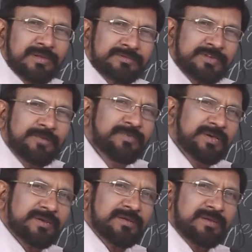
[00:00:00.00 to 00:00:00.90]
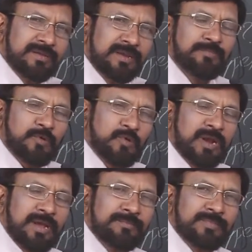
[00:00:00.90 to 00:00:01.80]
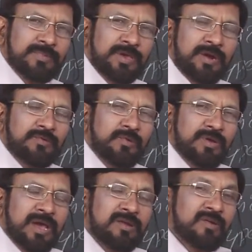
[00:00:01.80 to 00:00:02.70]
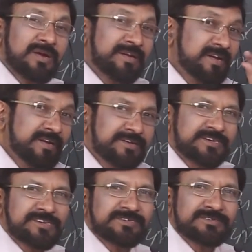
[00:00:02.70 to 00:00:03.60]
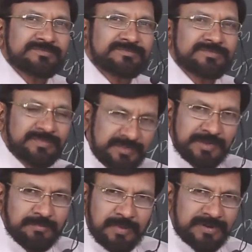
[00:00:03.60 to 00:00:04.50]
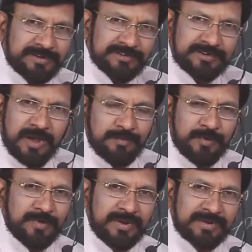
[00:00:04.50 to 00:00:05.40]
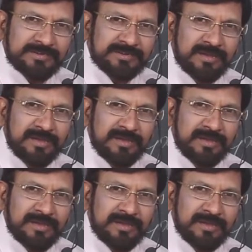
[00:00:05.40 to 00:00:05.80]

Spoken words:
Somewhere in a program you have to calculate interest, means simple interest, compound interest.